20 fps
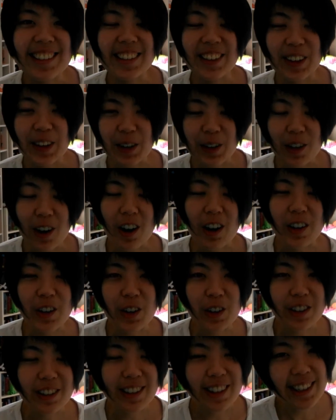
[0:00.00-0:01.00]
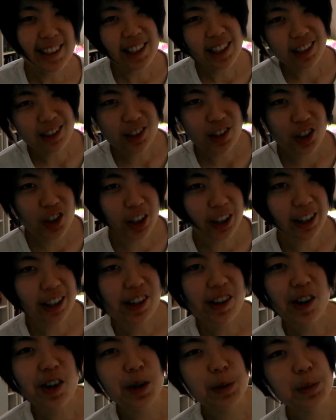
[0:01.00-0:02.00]
You are your knight in shiny
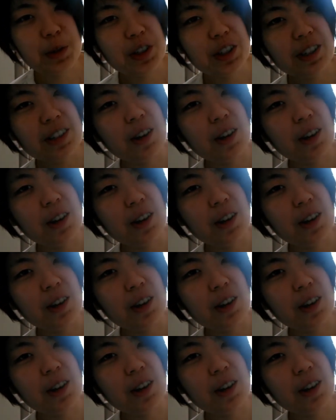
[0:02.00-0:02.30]
armor,